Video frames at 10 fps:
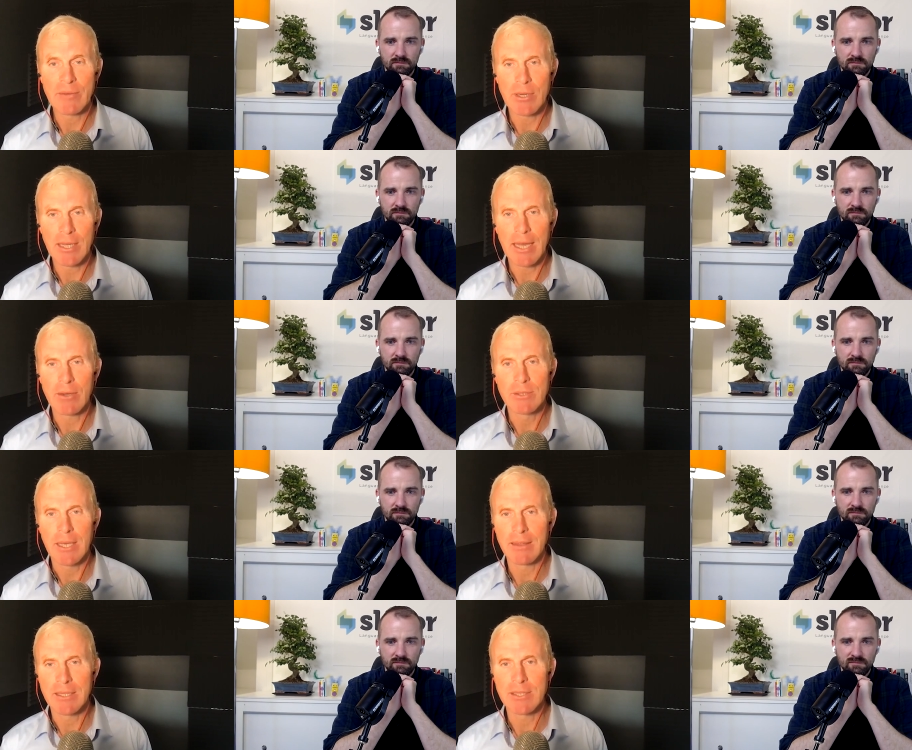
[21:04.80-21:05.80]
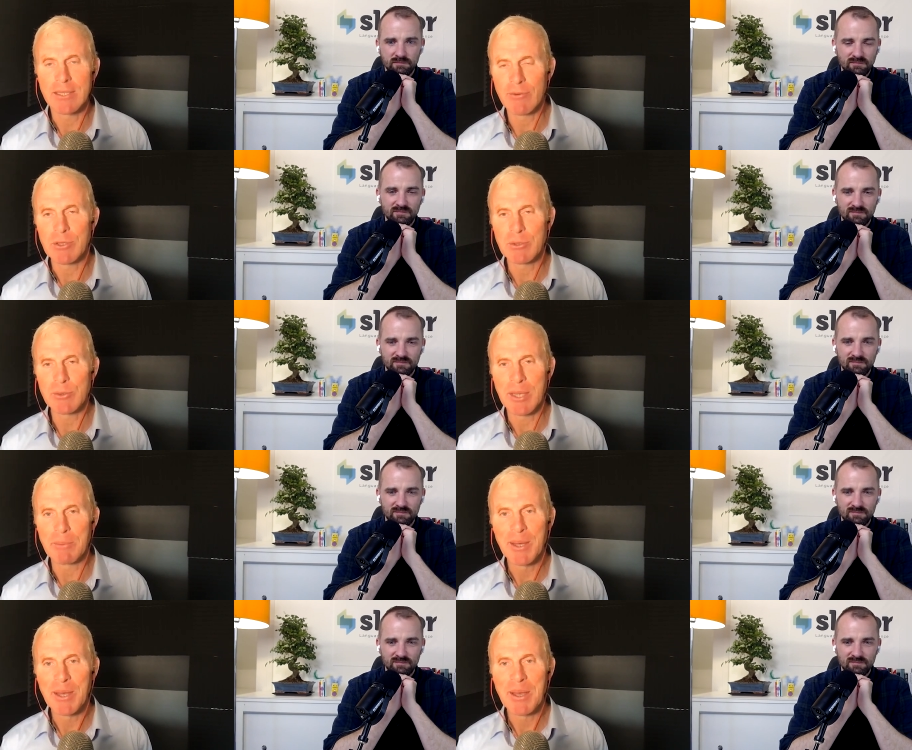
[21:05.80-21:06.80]
Speaker 1: different accounts and then just never used
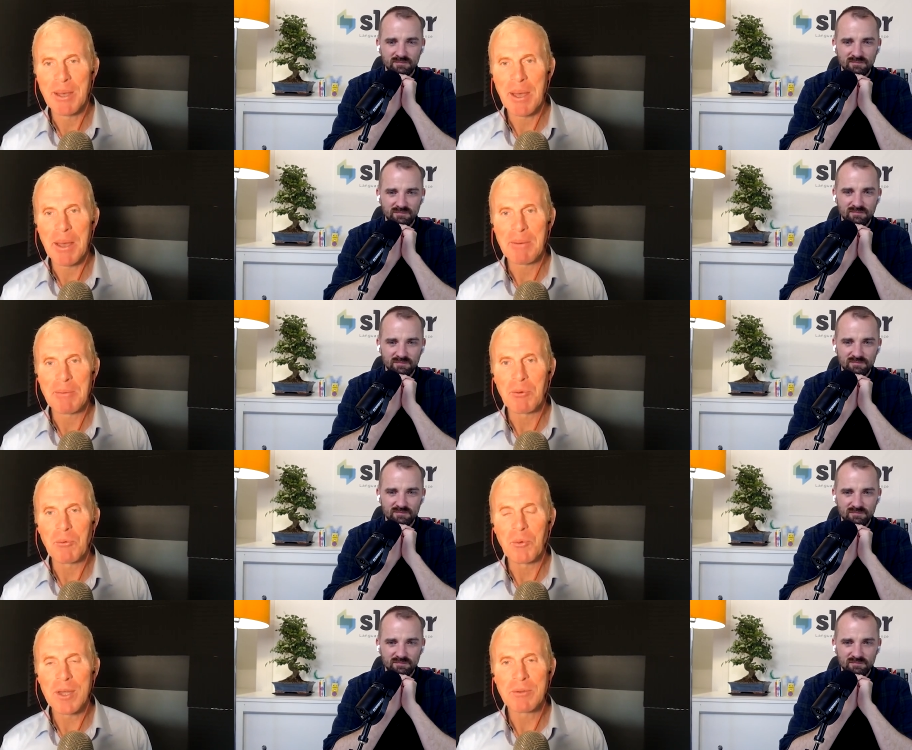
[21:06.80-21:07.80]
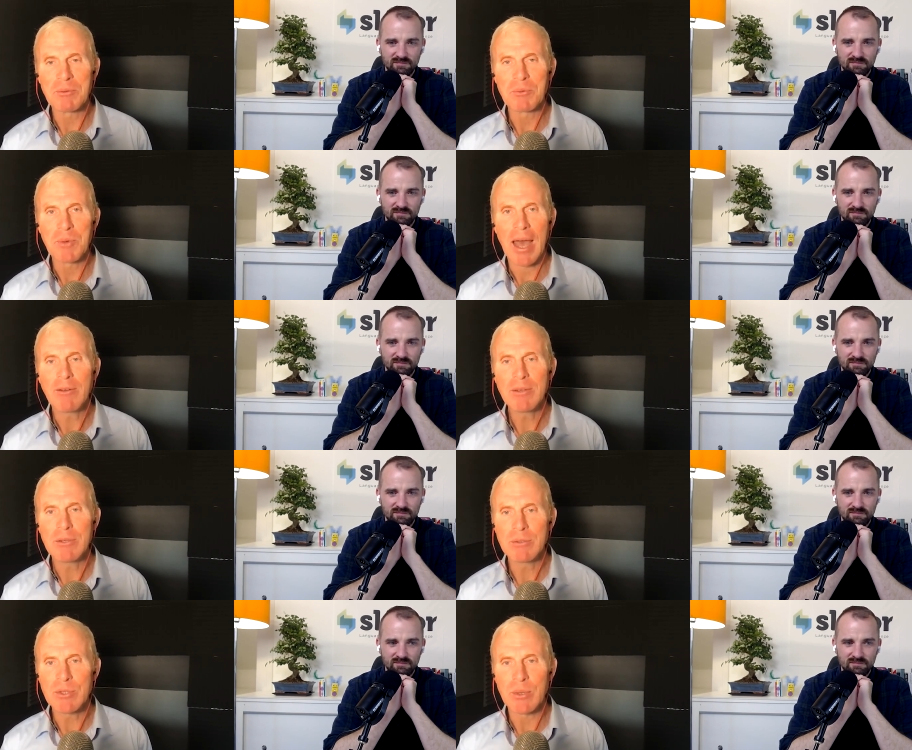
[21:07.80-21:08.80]
them. Uh, mm. What, how do you
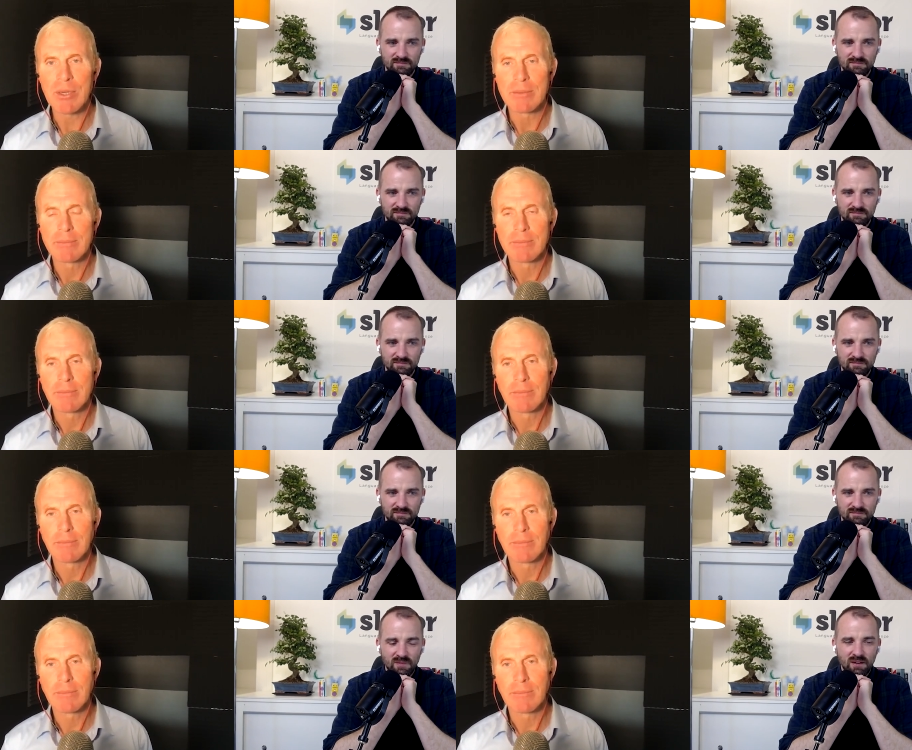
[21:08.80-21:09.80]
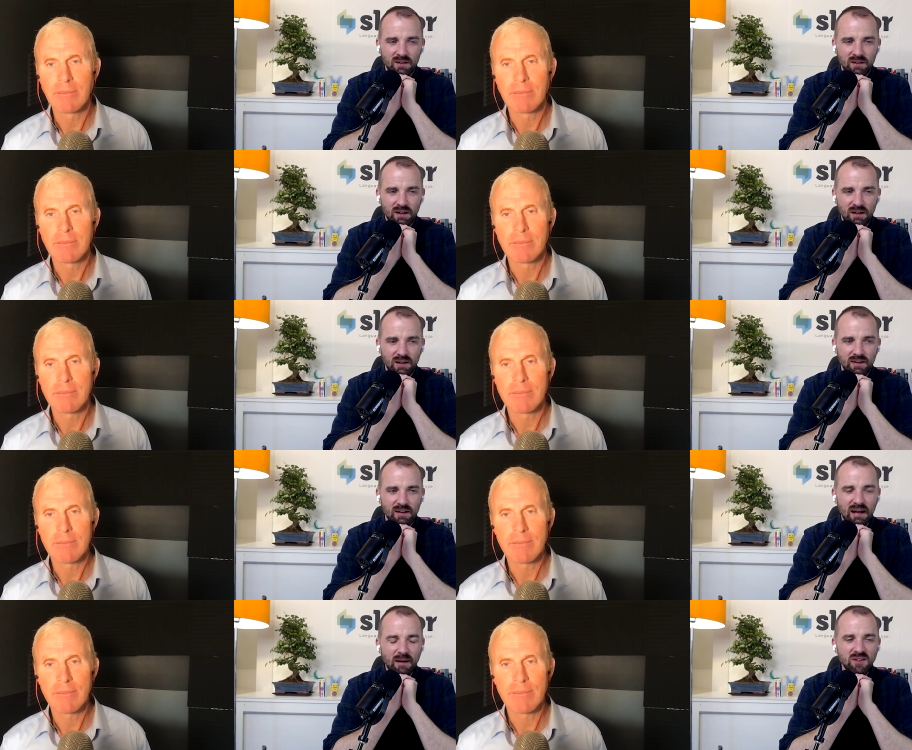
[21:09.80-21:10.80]
use Twitter?
Speaker 2: Uh,
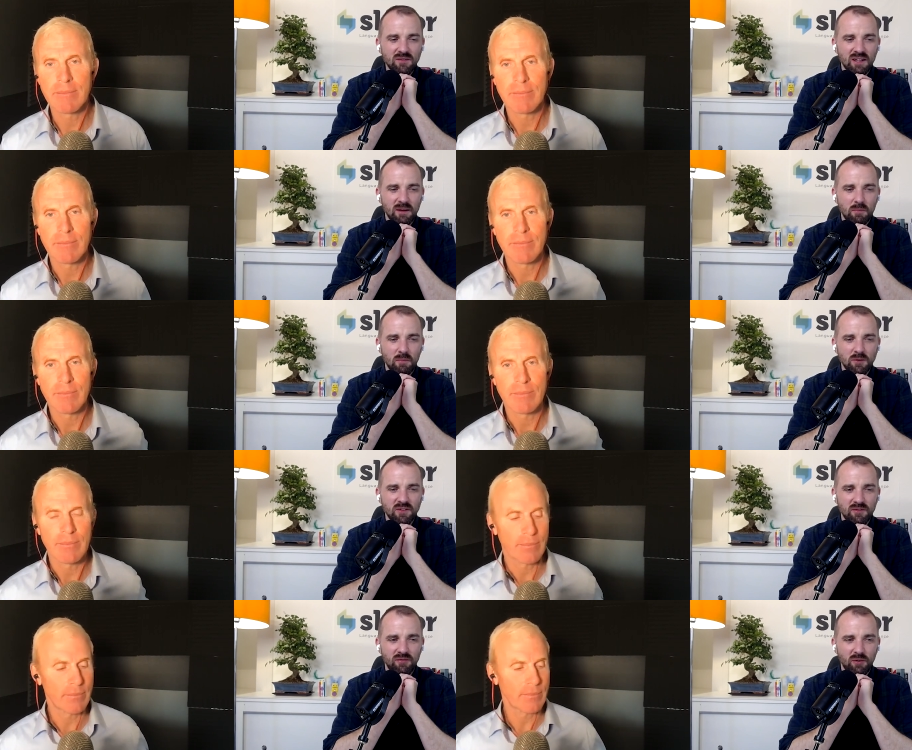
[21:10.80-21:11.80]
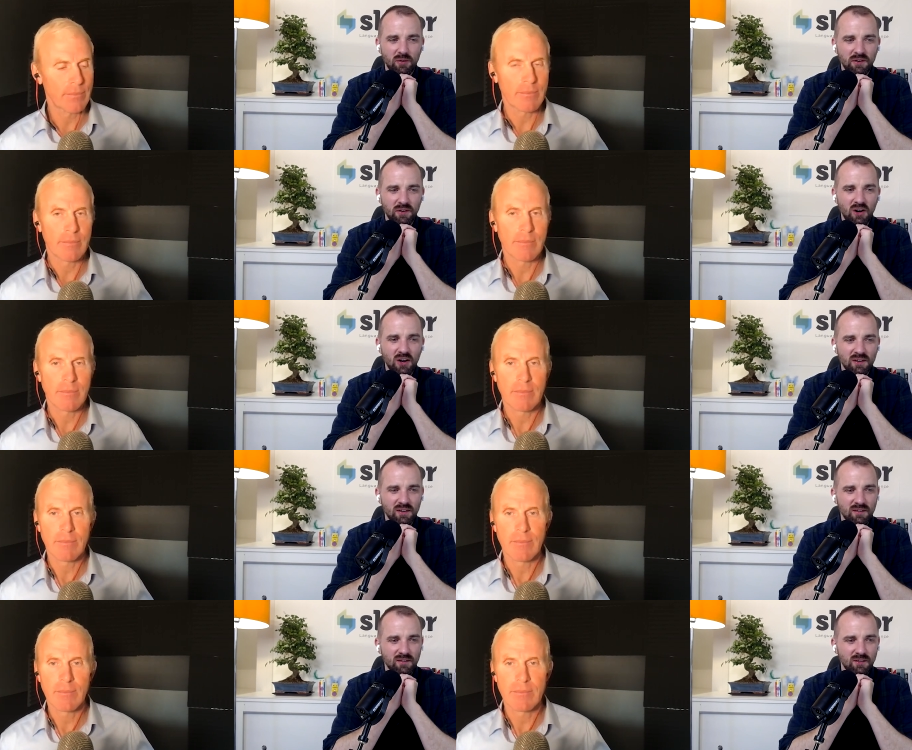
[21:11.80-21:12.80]
I'm using it mostly for
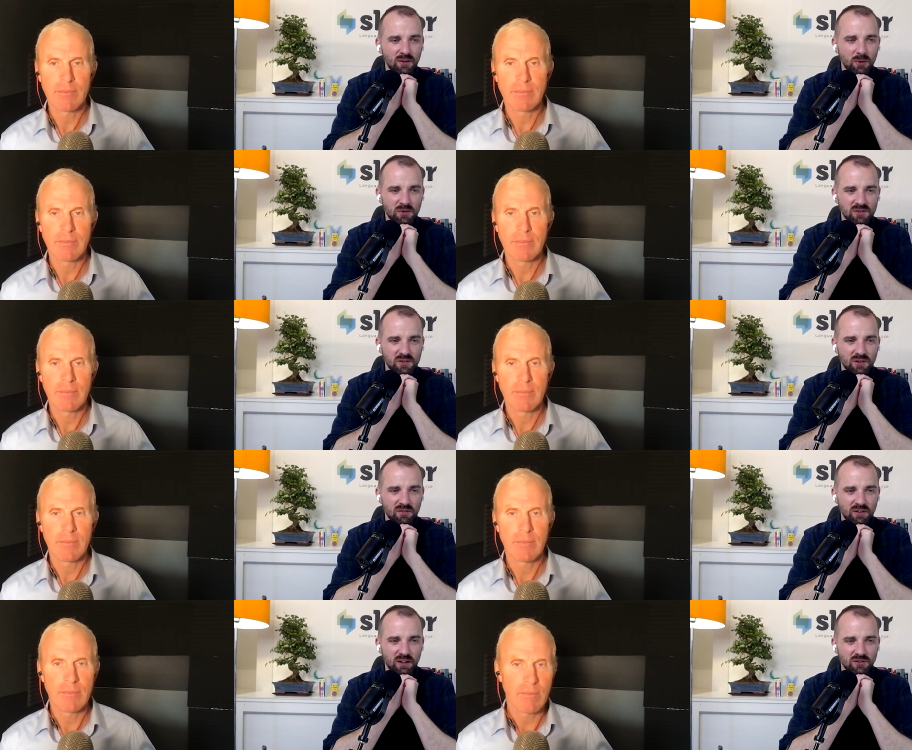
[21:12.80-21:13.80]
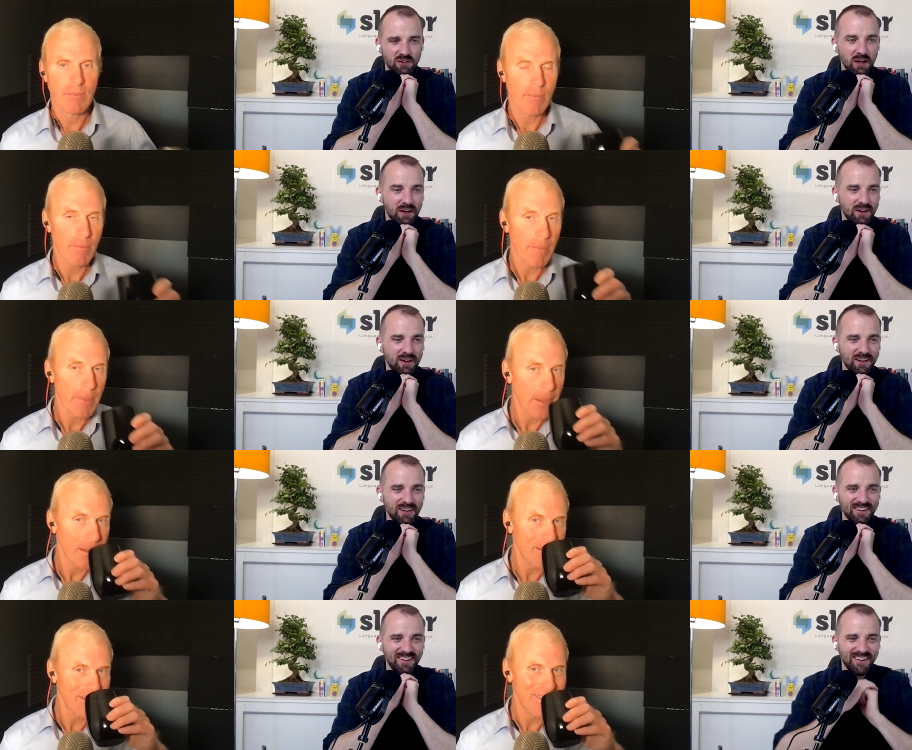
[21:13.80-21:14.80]
non-L O C stuff, actually,
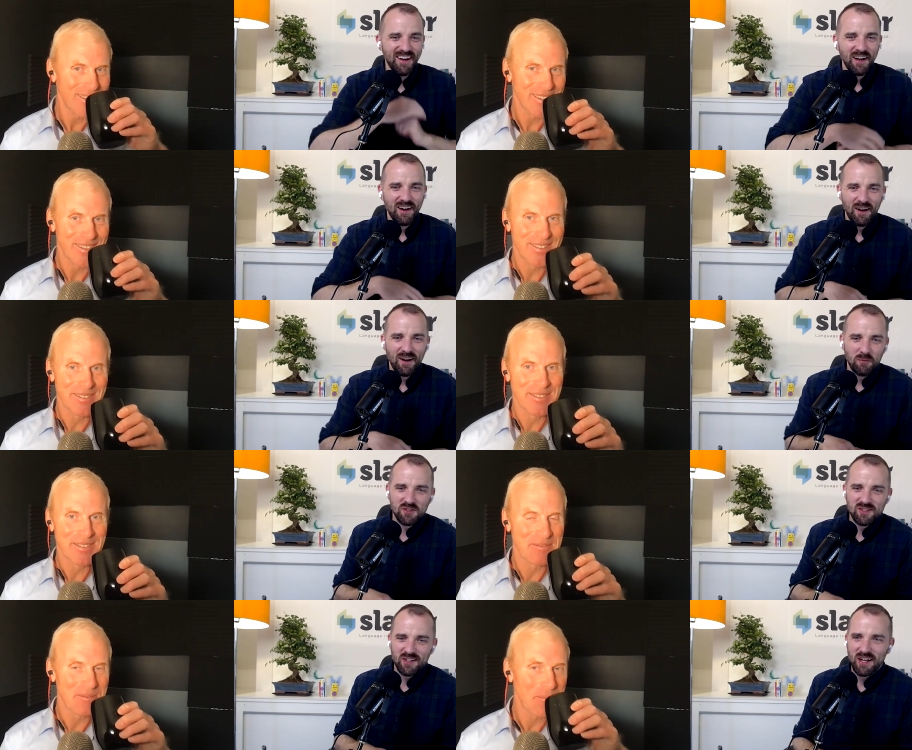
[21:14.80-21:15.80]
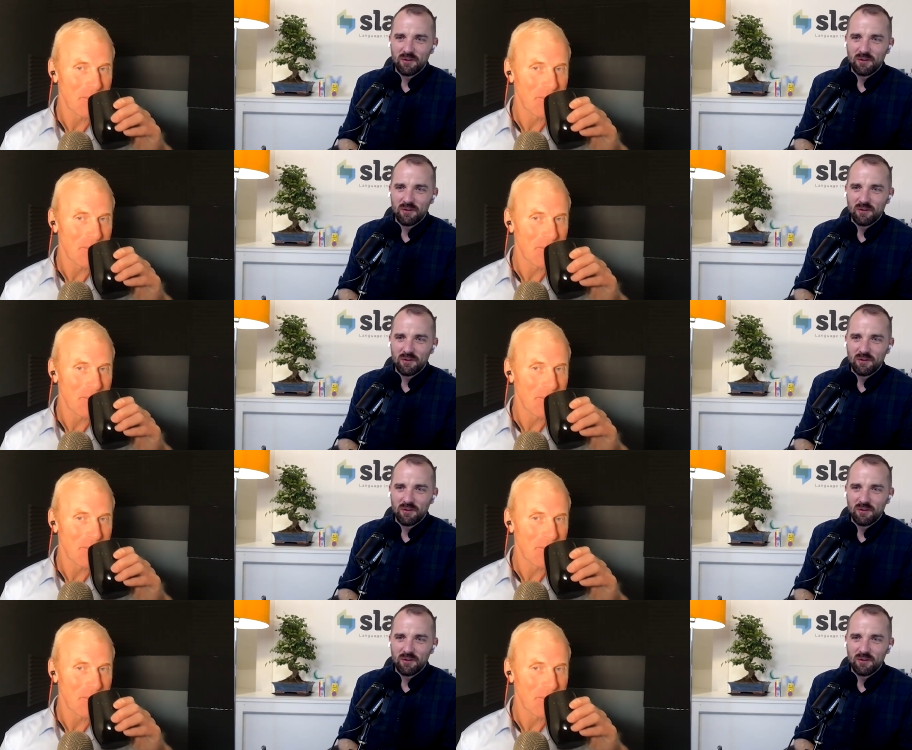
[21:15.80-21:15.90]
uh, which is a little